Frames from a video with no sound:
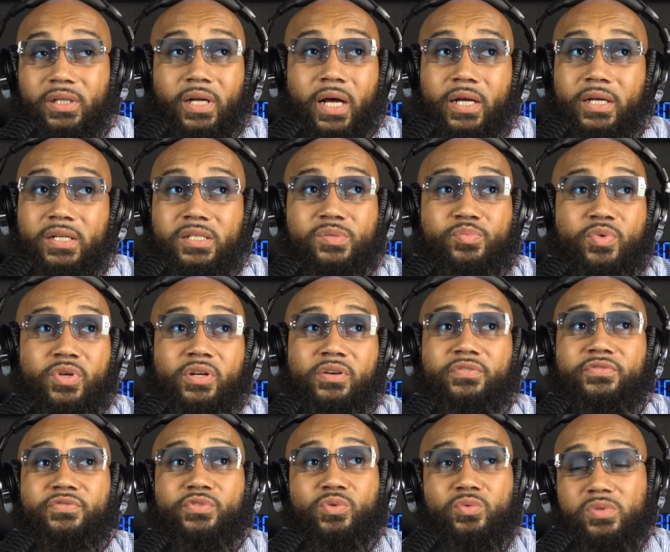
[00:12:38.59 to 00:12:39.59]
Like, it's been a
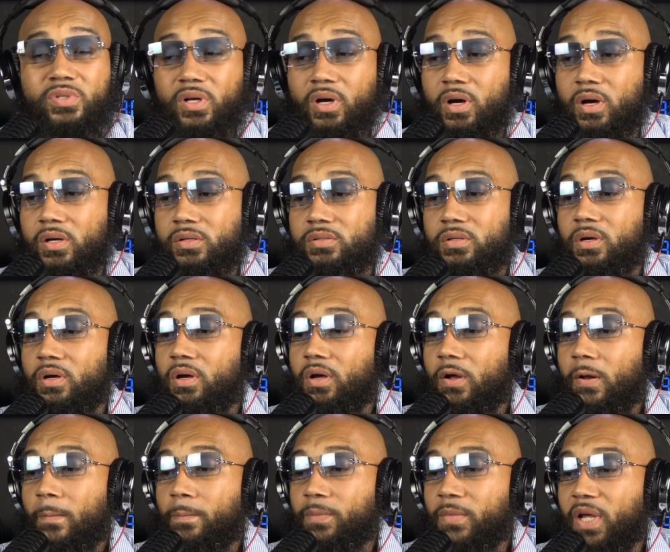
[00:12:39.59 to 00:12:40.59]
few times,
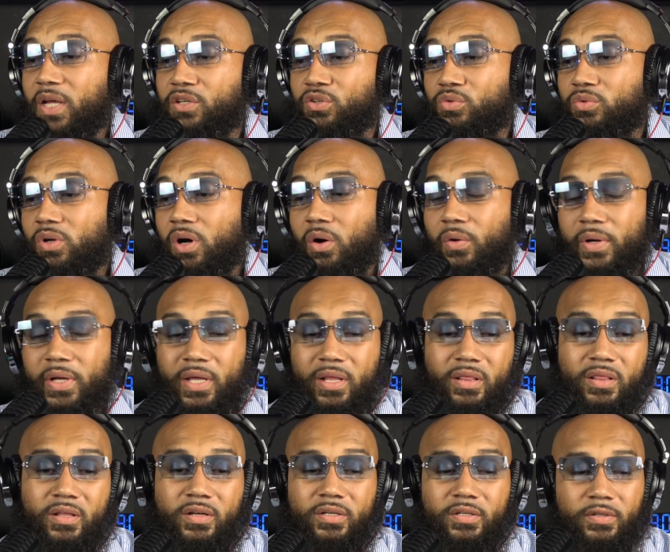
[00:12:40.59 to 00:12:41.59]
and you know,
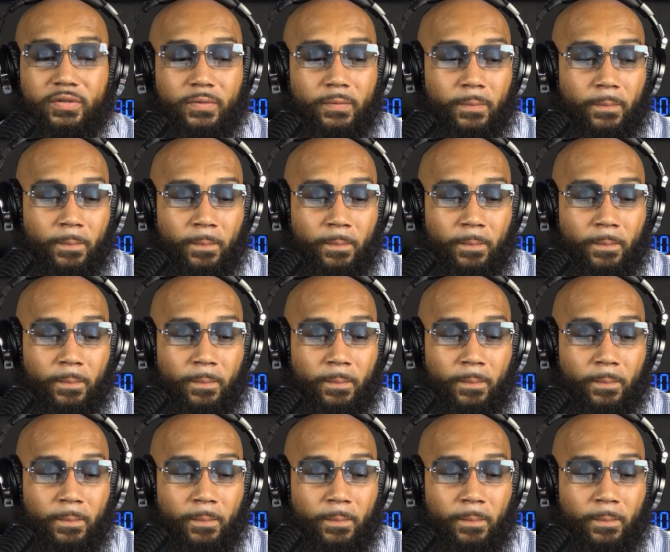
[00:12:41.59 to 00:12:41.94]
in the